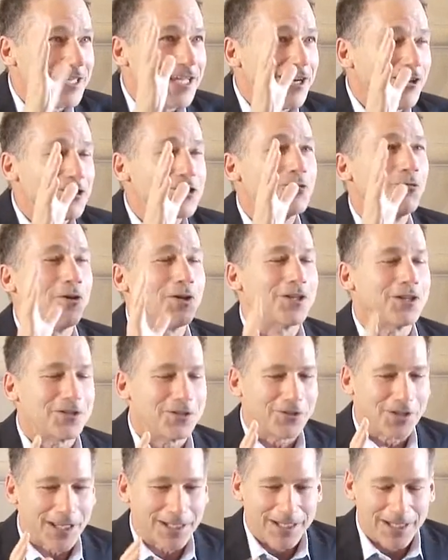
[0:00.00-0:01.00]
there you want to do
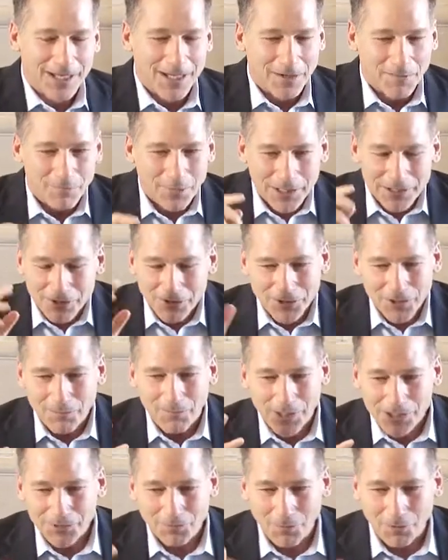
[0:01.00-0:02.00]
that. But there's a
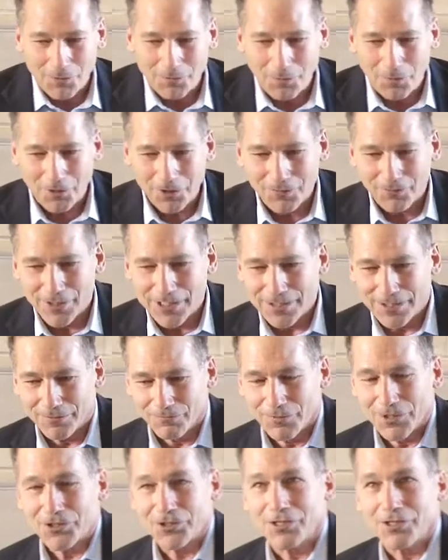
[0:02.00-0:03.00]
much more important reason,
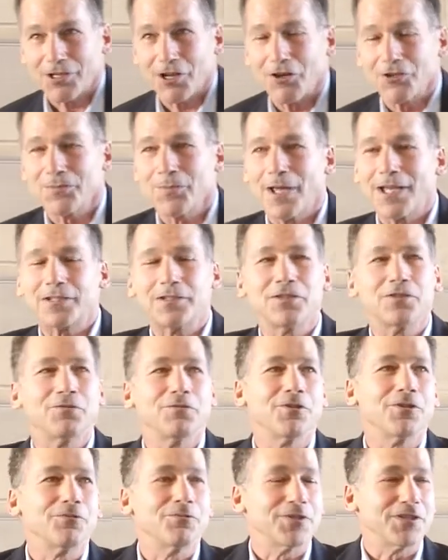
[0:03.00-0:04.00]
which goes back to the
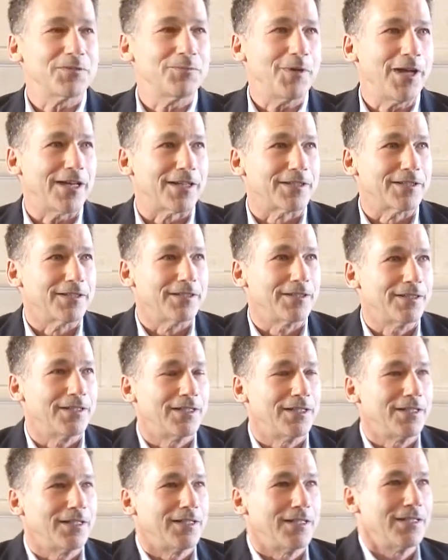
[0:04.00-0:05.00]
word respect.
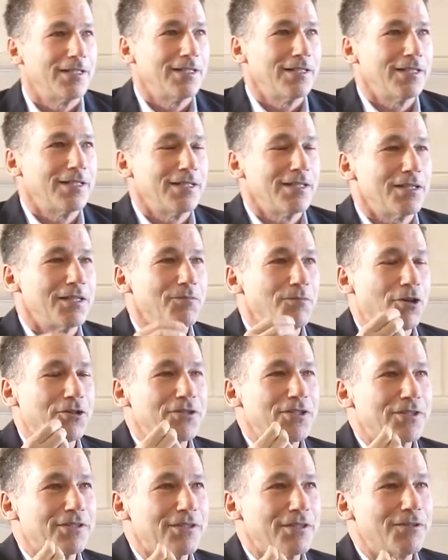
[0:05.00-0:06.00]
The
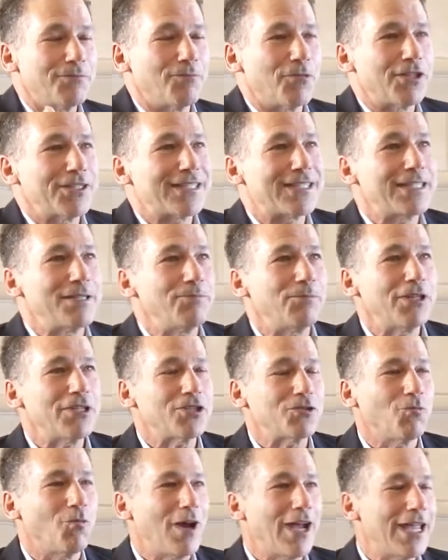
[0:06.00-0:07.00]
most the
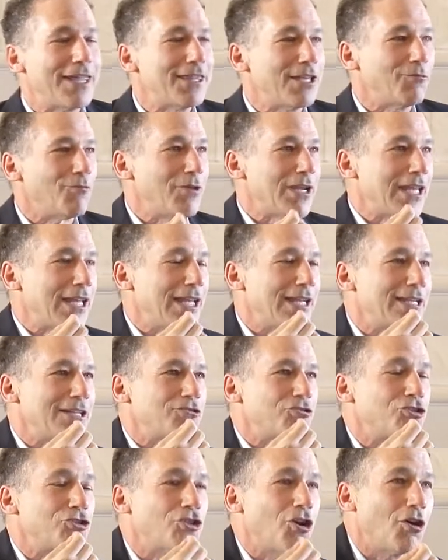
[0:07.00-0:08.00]
simplest way that we can
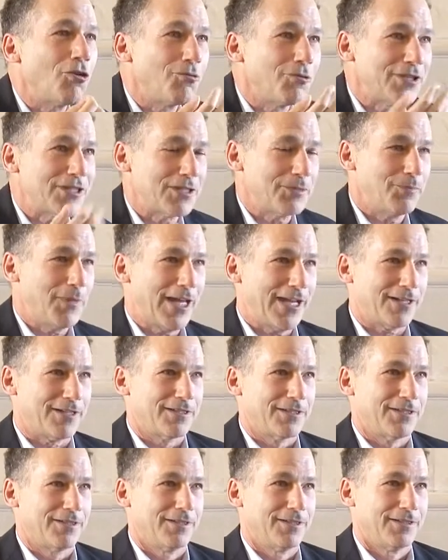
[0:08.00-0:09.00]
show
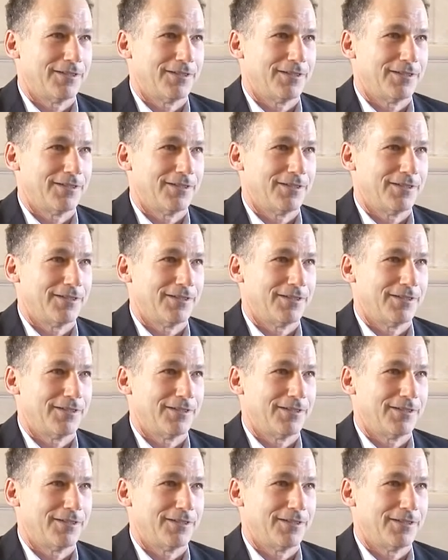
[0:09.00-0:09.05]
respect